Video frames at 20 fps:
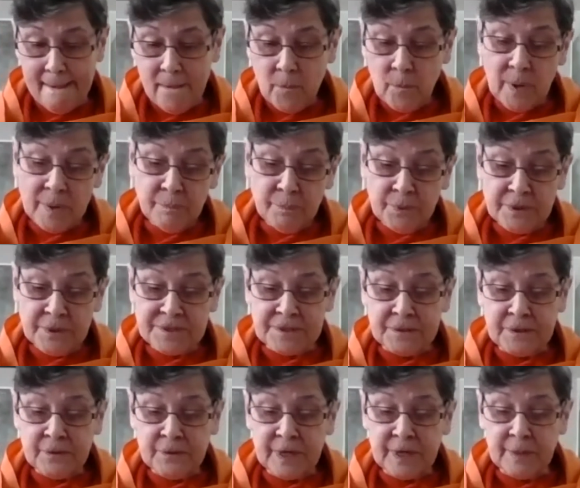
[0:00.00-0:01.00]
One
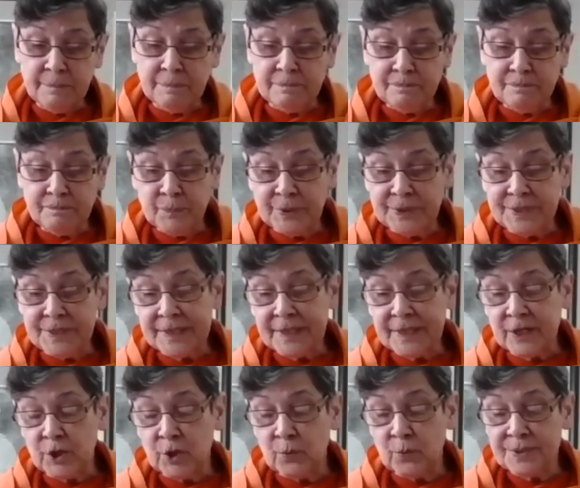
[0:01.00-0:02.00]
prisoner in
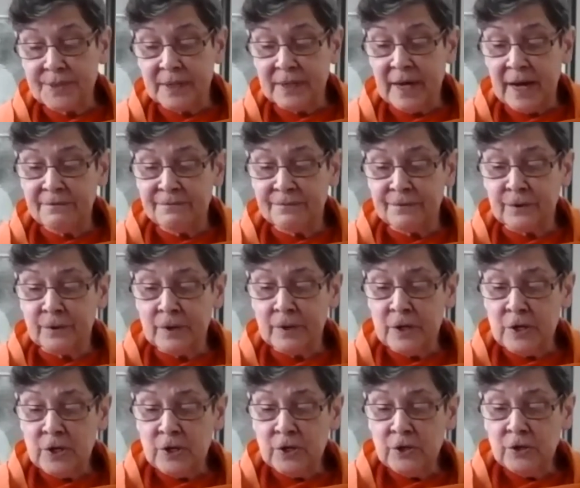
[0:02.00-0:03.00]
particular was a lifer
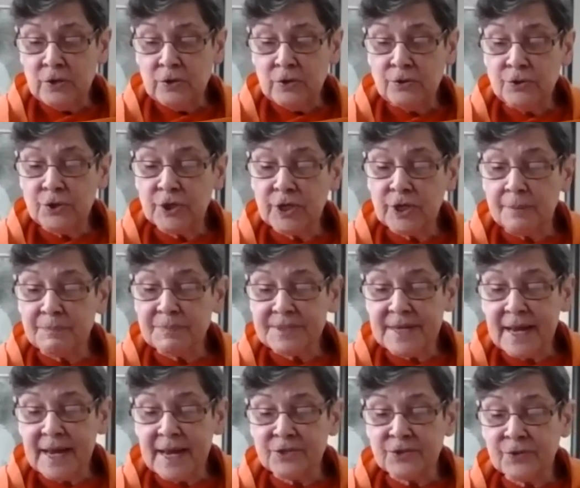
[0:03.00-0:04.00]
who took up
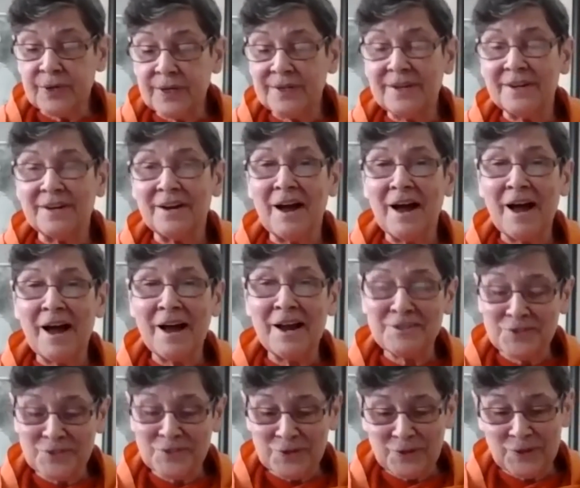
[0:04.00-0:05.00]
Sanskrit in a high
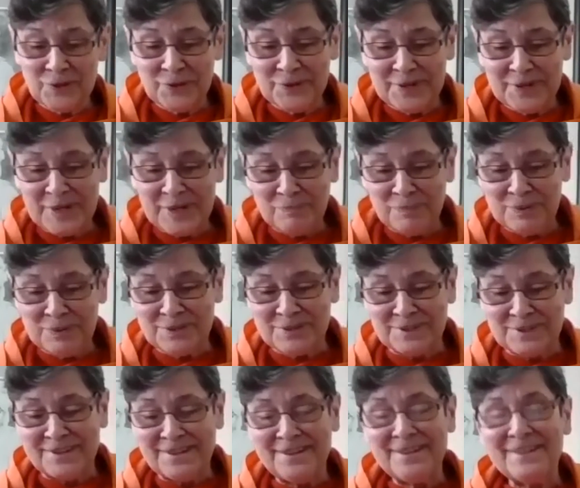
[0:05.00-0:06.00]
security
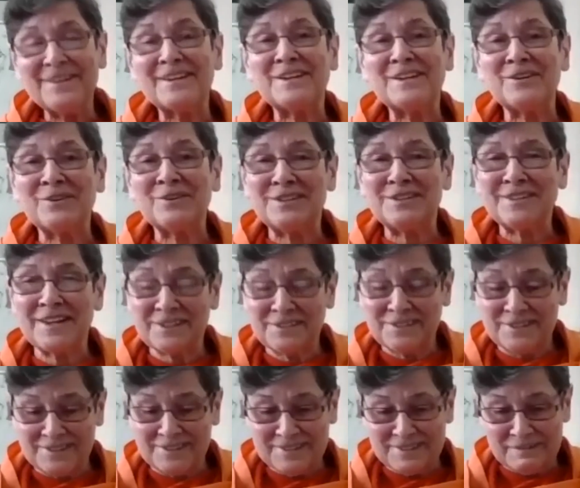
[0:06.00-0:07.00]
prison here in
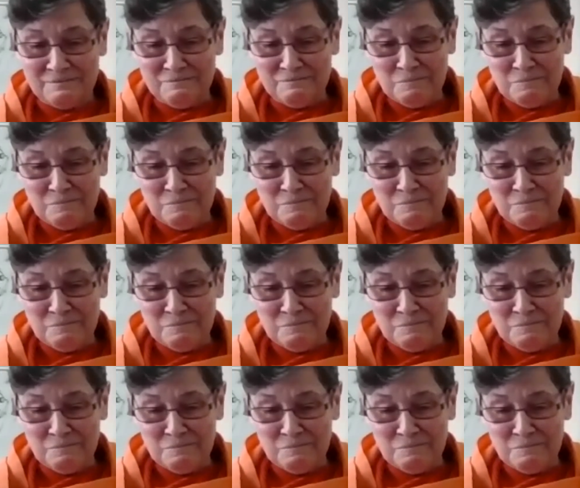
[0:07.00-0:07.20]
Texas